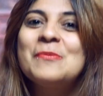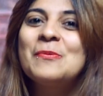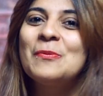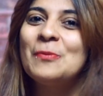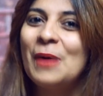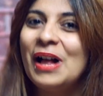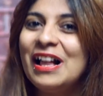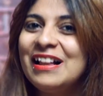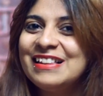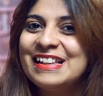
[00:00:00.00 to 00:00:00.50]

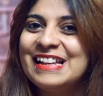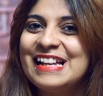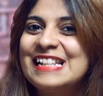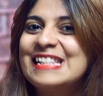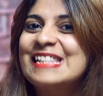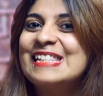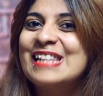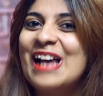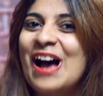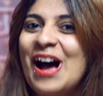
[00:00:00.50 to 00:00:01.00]
Well,
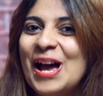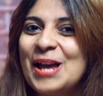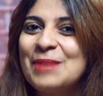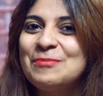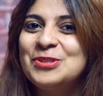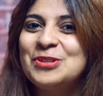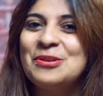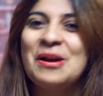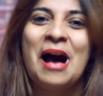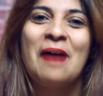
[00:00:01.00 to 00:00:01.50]
it's
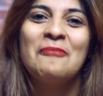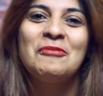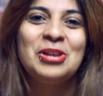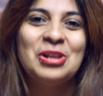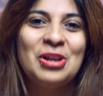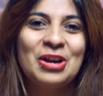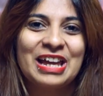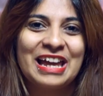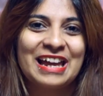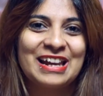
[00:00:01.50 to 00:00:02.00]
time to have a
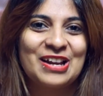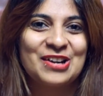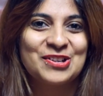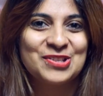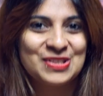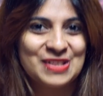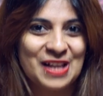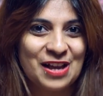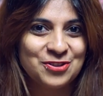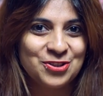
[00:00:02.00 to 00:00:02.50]
look at our
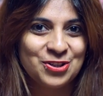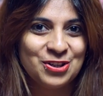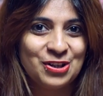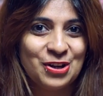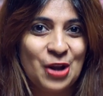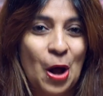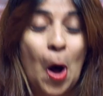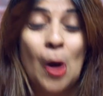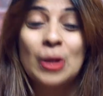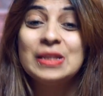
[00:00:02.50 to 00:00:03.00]

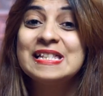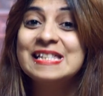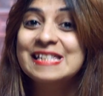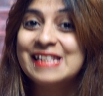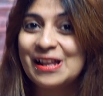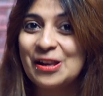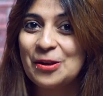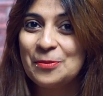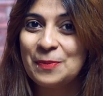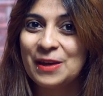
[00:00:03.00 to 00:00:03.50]
session on
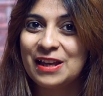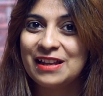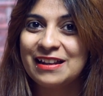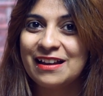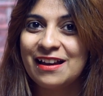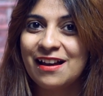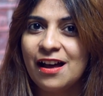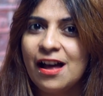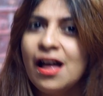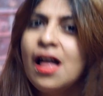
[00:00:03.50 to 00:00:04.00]

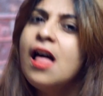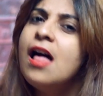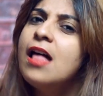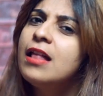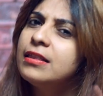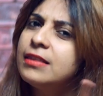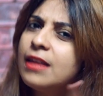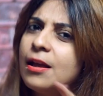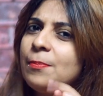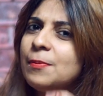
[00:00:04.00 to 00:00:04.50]
Skillopedia,
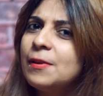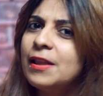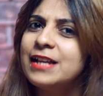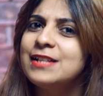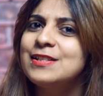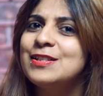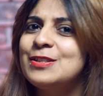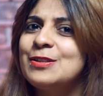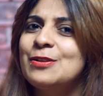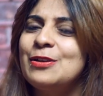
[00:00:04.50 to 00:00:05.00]
the
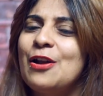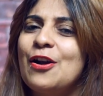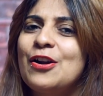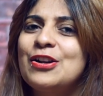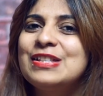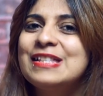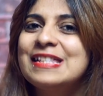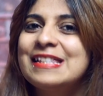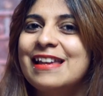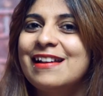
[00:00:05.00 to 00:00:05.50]
place to
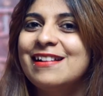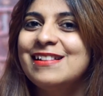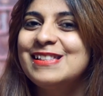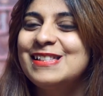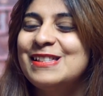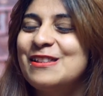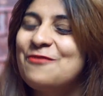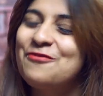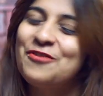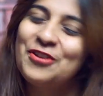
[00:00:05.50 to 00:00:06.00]
learn
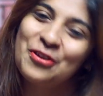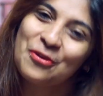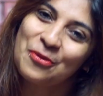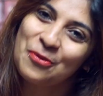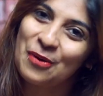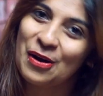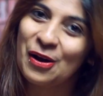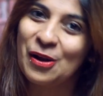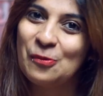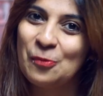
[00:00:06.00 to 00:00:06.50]
skills for the
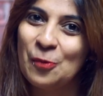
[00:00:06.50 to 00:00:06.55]
real